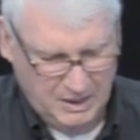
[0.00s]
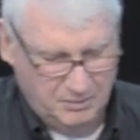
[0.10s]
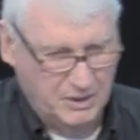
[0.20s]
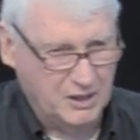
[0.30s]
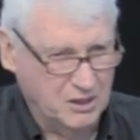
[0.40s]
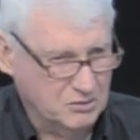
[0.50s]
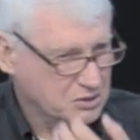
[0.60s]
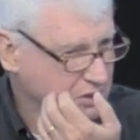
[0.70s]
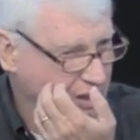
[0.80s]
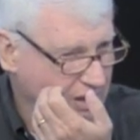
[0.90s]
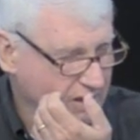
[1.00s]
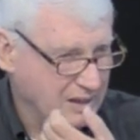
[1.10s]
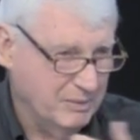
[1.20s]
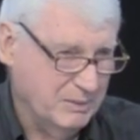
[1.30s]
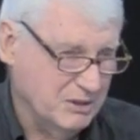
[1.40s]
Because uh, and
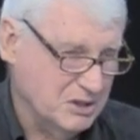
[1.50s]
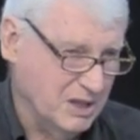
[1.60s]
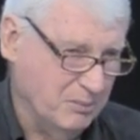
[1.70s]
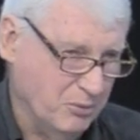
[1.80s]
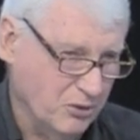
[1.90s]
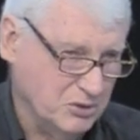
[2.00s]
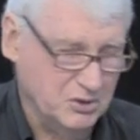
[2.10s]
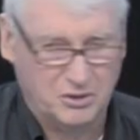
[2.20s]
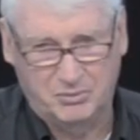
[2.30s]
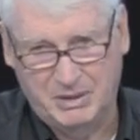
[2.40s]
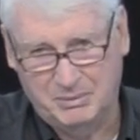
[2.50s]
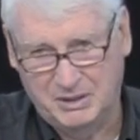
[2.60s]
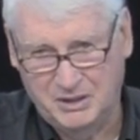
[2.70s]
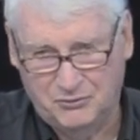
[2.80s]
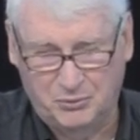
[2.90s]
it may be the same person or it may be
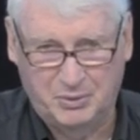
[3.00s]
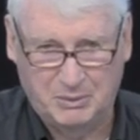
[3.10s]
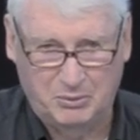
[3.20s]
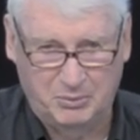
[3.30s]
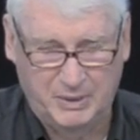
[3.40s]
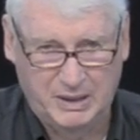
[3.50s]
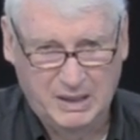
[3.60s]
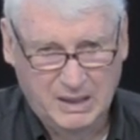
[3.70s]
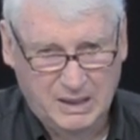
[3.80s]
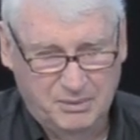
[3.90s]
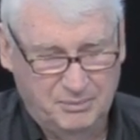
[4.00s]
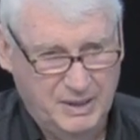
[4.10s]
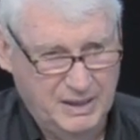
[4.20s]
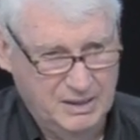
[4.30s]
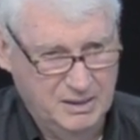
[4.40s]
different people, but
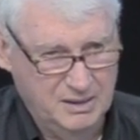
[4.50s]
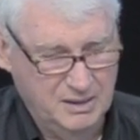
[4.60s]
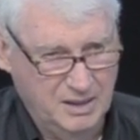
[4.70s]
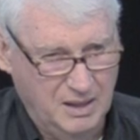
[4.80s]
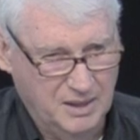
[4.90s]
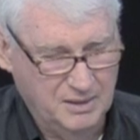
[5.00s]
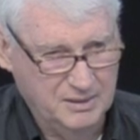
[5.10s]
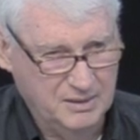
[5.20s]
but uh,